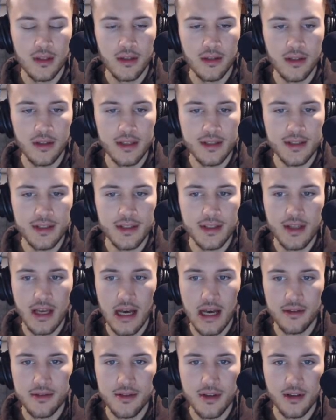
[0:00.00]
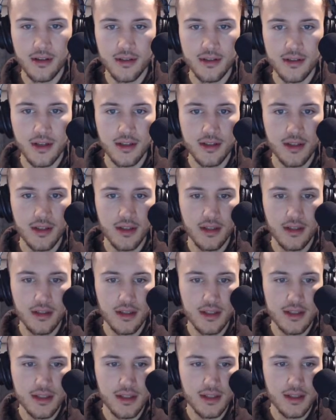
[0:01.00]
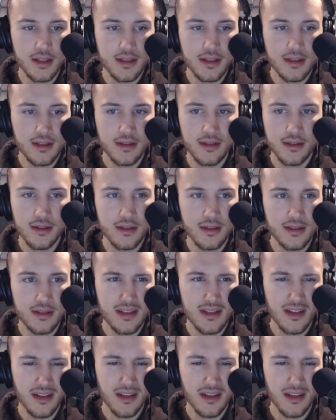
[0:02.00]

Let's see how turn this is. Is this on a